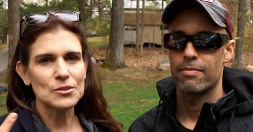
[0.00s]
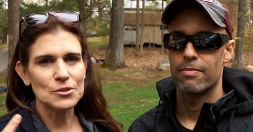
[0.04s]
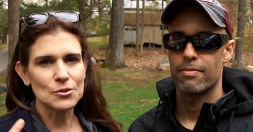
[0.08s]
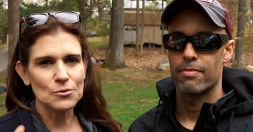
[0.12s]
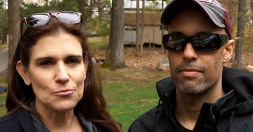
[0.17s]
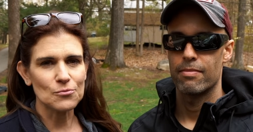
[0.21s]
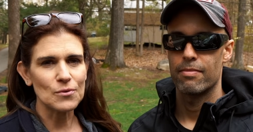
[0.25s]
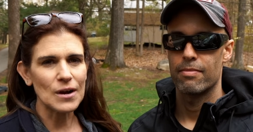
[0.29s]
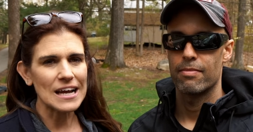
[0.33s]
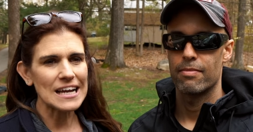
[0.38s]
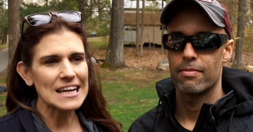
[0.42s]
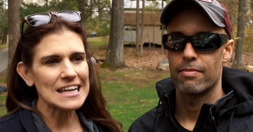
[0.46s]
Speaker 1: But the
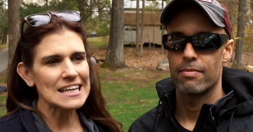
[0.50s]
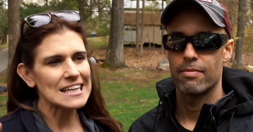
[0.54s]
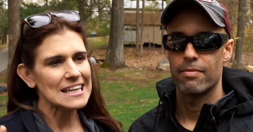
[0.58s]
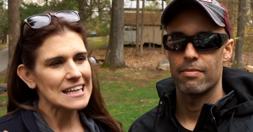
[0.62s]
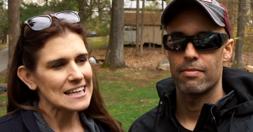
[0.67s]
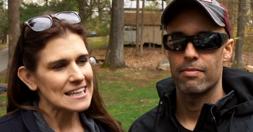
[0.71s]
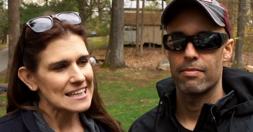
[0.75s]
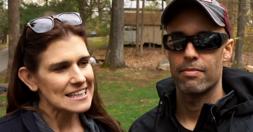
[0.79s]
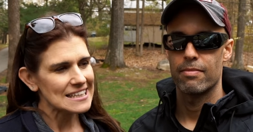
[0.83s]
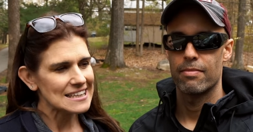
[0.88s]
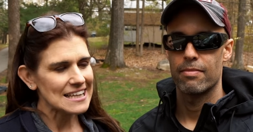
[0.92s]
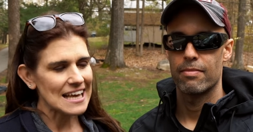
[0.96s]
right,
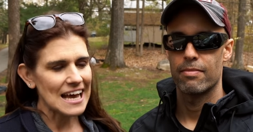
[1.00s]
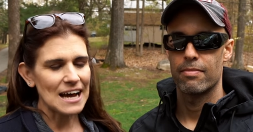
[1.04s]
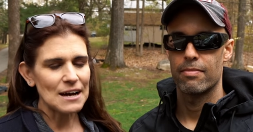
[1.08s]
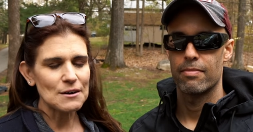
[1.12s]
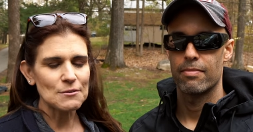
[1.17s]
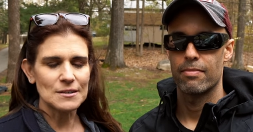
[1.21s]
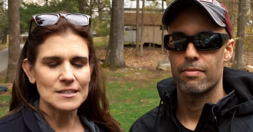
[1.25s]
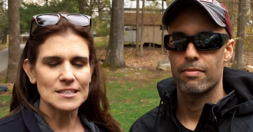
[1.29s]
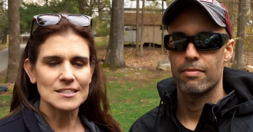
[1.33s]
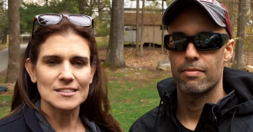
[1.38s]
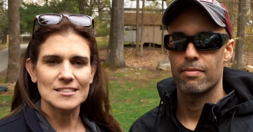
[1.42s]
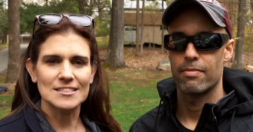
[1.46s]
that
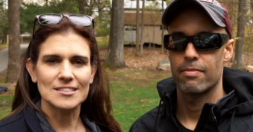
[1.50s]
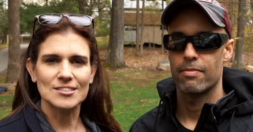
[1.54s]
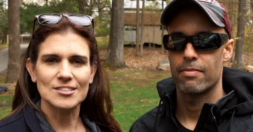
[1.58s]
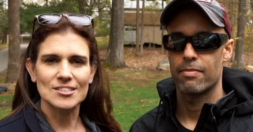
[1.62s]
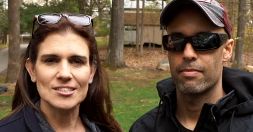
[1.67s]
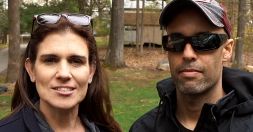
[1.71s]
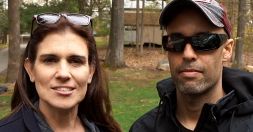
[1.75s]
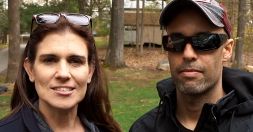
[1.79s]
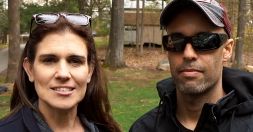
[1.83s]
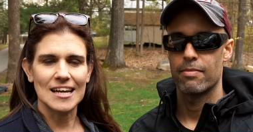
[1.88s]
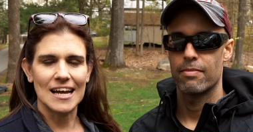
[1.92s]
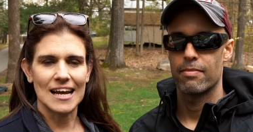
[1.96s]
one is
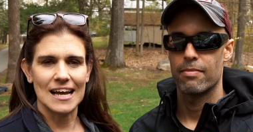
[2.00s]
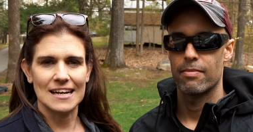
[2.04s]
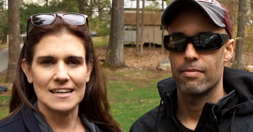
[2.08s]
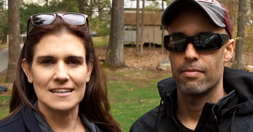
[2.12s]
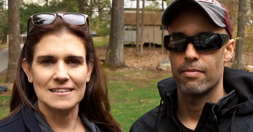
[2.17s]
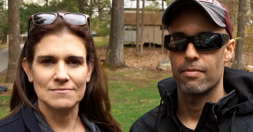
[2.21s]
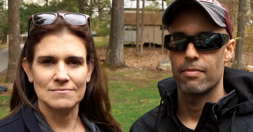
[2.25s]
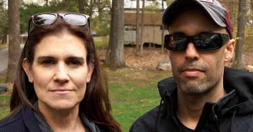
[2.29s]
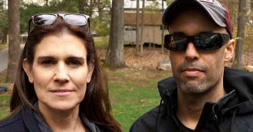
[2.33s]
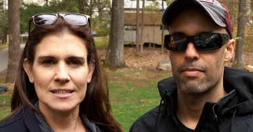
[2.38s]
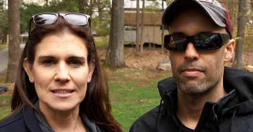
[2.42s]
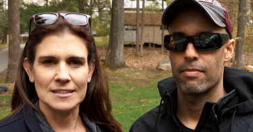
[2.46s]
just not
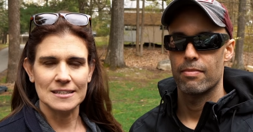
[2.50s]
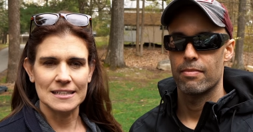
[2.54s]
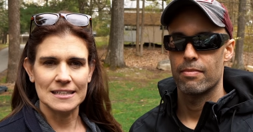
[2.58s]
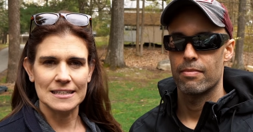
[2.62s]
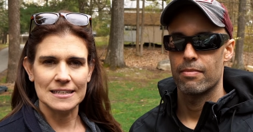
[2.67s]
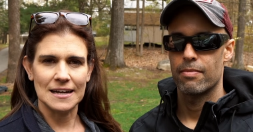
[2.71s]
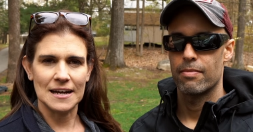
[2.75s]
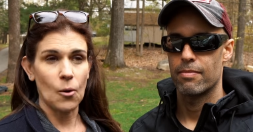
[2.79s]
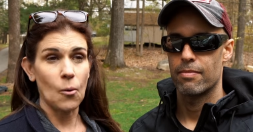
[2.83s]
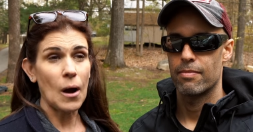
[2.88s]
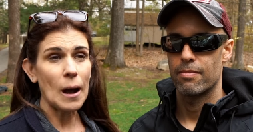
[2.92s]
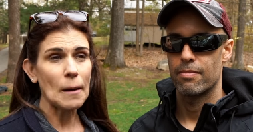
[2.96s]

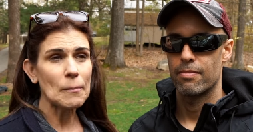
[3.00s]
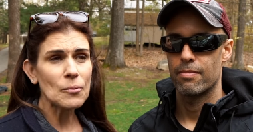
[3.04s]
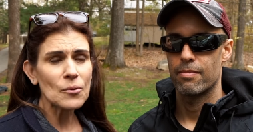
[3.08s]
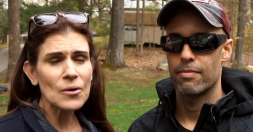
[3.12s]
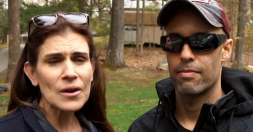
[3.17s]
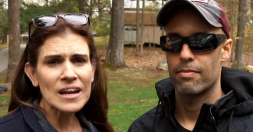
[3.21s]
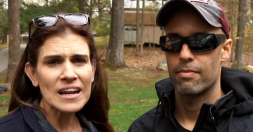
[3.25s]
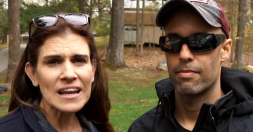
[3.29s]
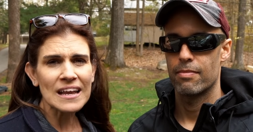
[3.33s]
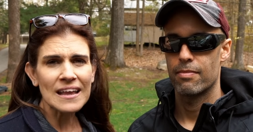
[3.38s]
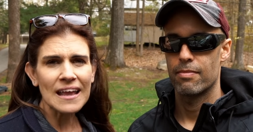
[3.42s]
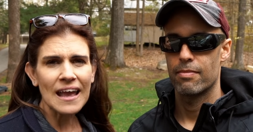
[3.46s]
really
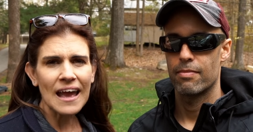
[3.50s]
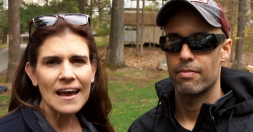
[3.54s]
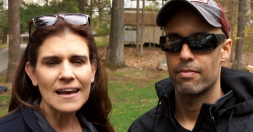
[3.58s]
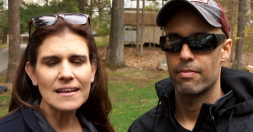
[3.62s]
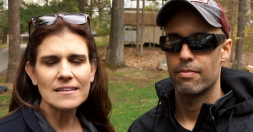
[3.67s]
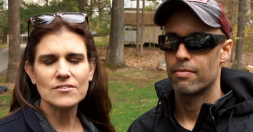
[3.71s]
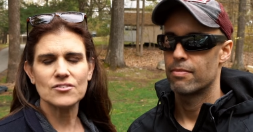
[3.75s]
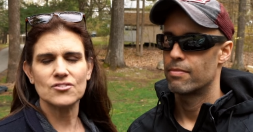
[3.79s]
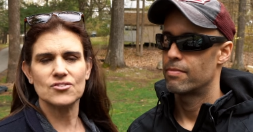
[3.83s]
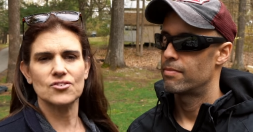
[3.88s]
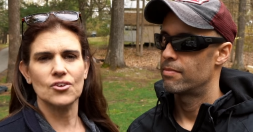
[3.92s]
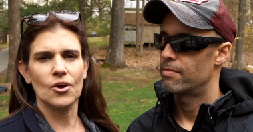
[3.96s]
cooperating yet,
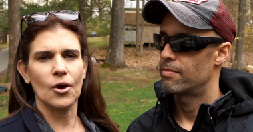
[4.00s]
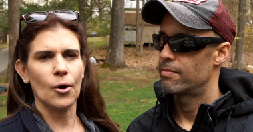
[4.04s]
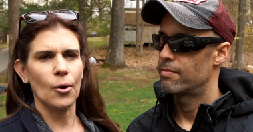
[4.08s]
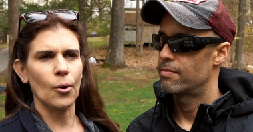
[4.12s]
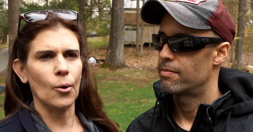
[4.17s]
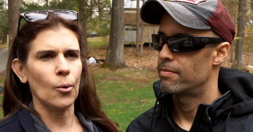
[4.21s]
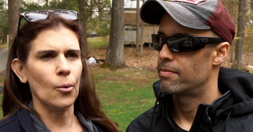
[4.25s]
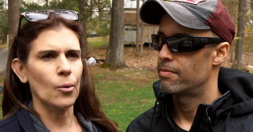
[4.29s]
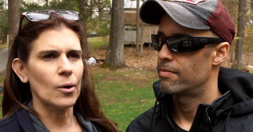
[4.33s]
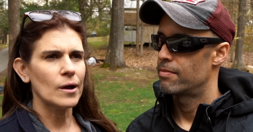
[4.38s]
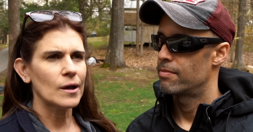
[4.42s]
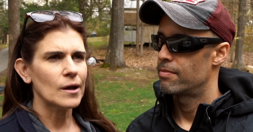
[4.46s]

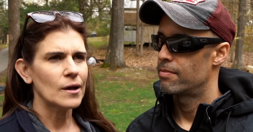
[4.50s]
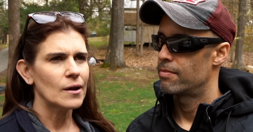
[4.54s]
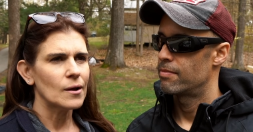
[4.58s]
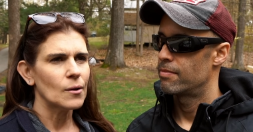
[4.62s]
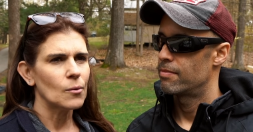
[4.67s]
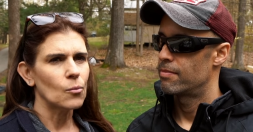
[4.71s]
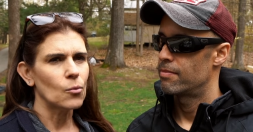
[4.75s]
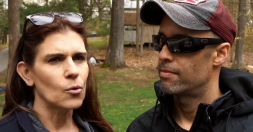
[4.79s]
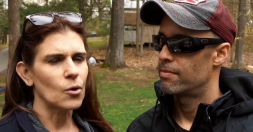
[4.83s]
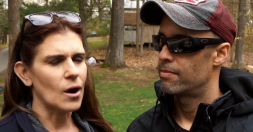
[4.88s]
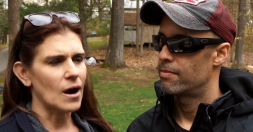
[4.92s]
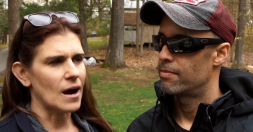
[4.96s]
so
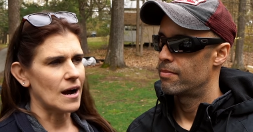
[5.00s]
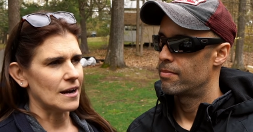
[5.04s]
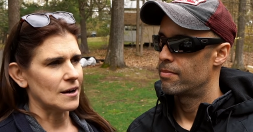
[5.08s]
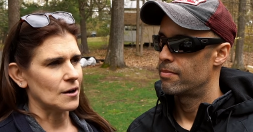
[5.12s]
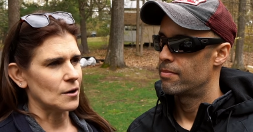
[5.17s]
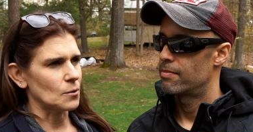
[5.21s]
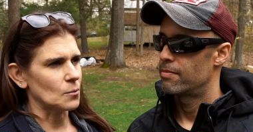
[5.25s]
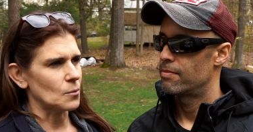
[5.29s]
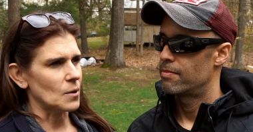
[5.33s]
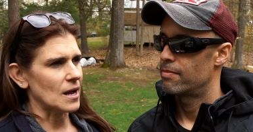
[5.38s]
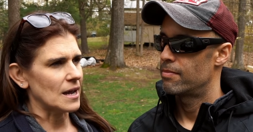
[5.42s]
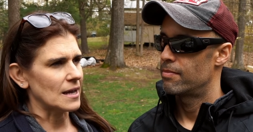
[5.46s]
we're on
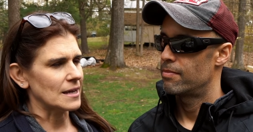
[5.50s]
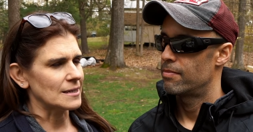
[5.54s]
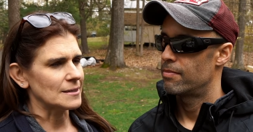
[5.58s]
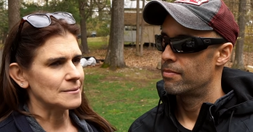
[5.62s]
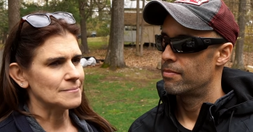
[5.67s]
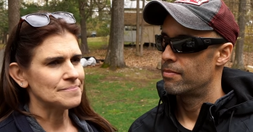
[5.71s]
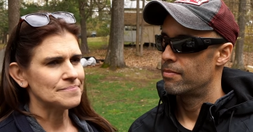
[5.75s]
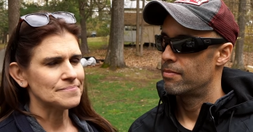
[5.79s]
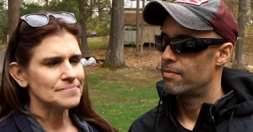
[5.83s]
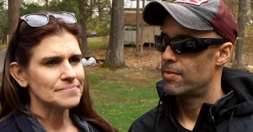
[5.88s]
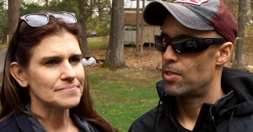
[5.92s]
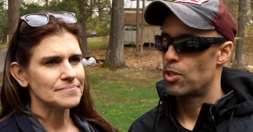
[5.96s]
our way.
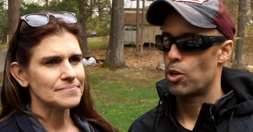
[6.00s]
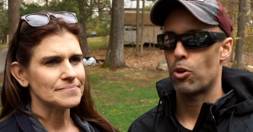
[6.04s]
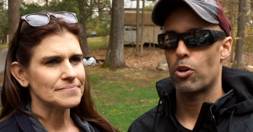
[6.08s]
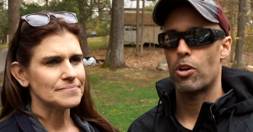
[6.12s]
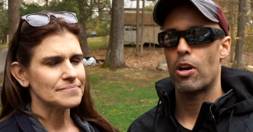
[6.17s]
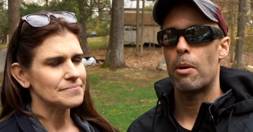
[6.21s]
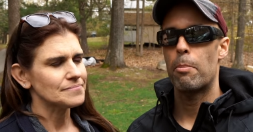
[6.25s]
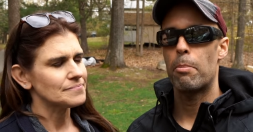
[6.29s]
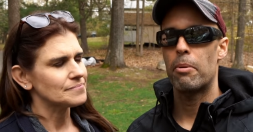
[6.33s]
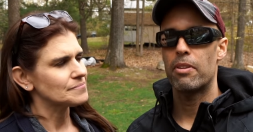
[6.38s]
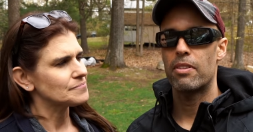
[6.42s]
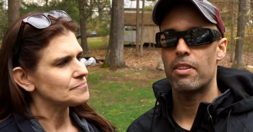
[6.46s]
Speaker 2: So a
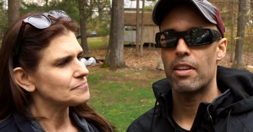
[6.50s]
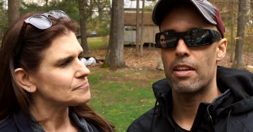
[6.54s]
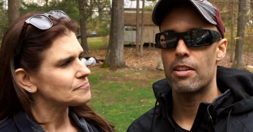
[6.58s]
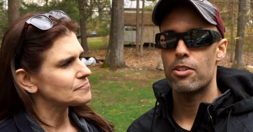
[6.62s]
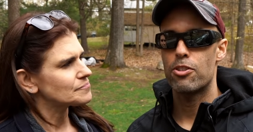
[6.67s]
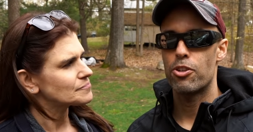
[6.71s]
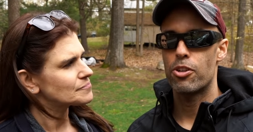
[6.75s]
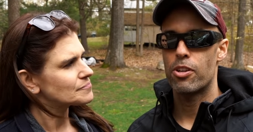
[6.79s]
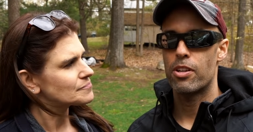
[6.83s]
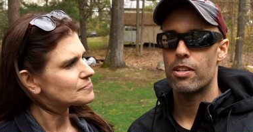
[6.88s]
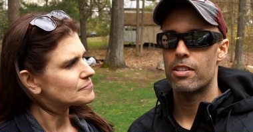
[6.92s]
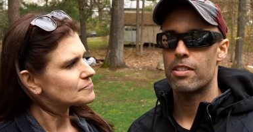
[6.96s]
couple things
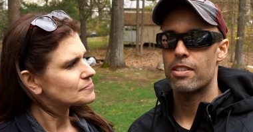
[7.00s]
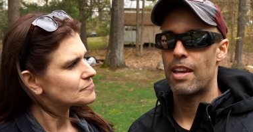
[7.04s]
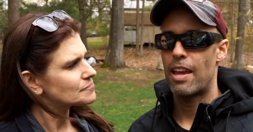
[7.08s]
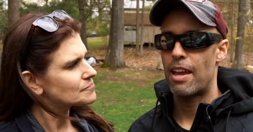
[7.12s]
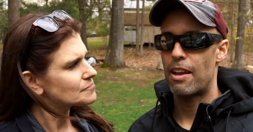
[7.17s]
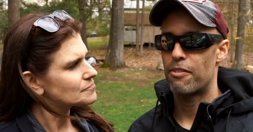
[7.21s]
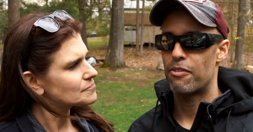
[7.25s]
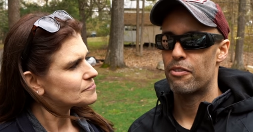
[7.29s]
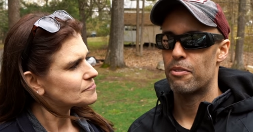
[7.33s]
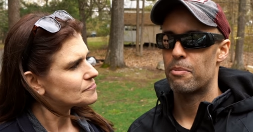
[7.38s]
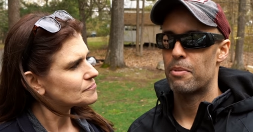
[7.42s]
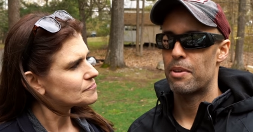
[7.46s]
you can
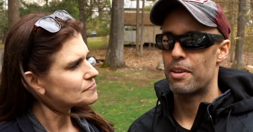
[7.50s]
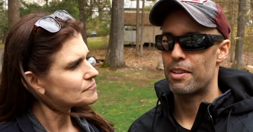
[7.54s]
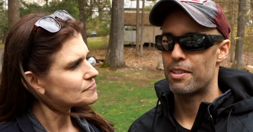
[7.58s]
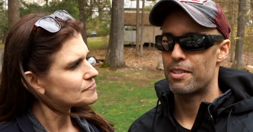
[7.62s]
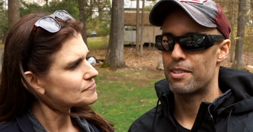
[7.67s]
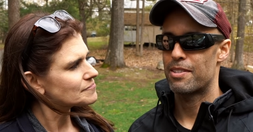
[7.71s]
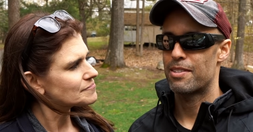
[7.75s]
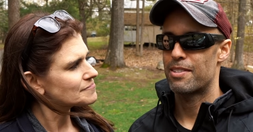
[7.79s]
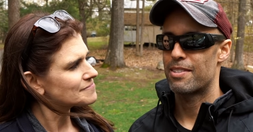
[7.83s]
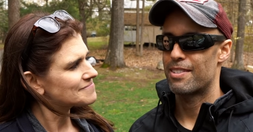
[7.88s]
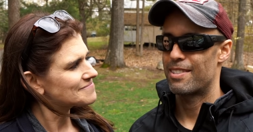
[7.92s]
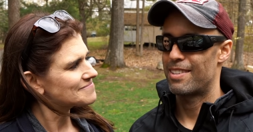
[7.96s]
take from
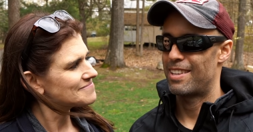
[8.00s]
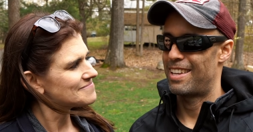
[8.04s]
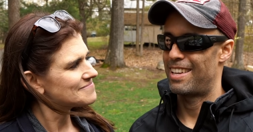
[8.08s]
this.